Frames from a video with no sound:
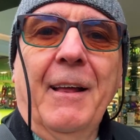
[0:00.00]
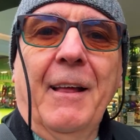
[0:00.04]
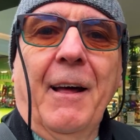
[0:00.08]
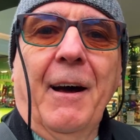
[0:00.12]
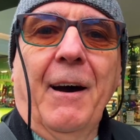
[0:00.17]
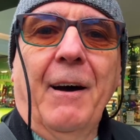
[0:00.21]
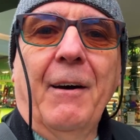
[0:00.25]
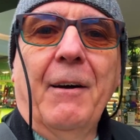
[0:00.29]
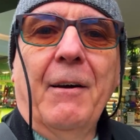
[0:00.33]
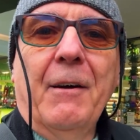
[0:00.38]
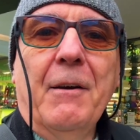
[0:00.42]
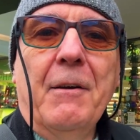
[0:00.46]

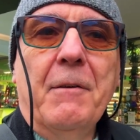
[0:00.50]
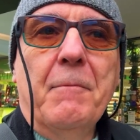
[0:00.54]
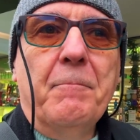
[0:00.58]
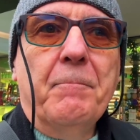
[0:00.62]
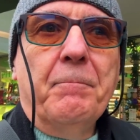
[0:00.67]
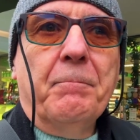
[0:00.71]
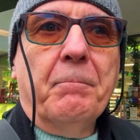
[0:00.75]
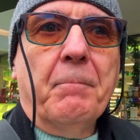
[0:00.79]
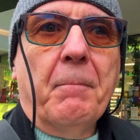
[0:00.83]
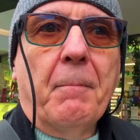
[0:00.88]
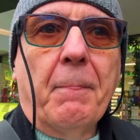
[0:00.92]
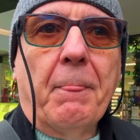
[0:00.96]

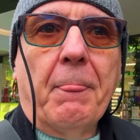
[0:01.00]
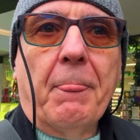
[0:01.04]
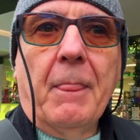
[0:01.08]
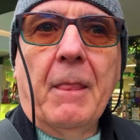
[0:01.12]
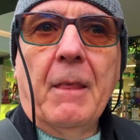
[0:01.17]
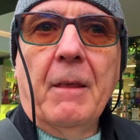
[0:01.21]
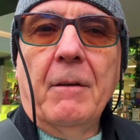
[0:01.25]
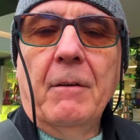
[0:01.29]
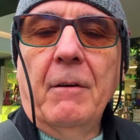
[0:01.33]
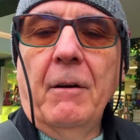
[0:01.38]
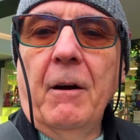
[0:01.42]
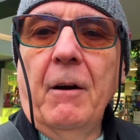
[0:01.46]

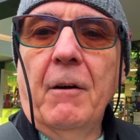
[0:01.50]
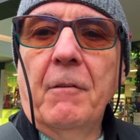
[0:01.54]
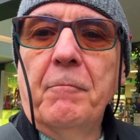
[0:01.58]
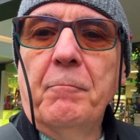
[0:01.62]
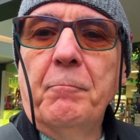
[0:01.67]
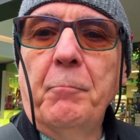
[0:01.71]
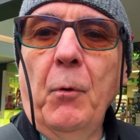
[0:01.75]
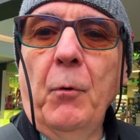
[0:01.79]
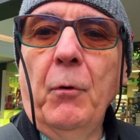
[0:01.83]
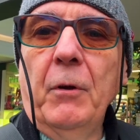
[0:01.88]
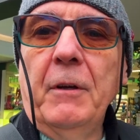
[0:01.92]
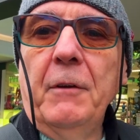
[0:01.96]
I've
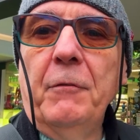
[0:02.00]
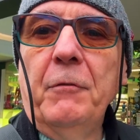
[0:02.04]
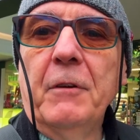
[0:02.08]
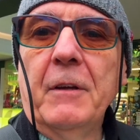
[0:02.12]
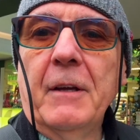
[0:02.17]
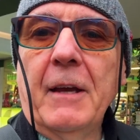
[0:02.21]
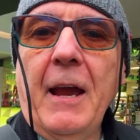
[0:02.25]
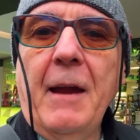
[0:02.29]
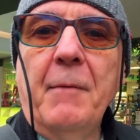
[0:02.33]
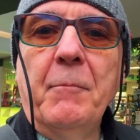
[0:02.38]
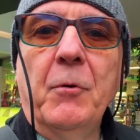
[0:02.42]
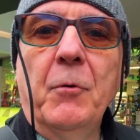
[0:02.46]
bought a different
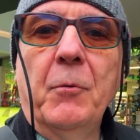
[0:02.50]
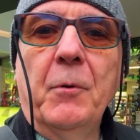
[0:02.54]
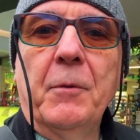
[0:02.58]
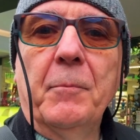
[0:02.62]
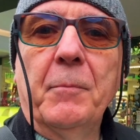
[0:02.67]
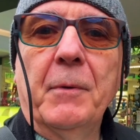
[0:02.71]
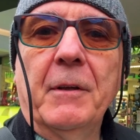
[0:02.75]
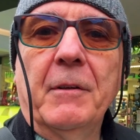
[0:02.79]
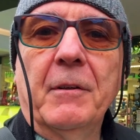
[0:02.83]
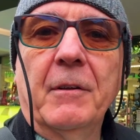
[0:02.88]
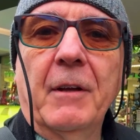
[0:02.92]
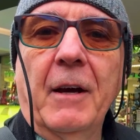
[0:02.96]
camera with
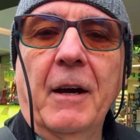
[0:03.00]
me today.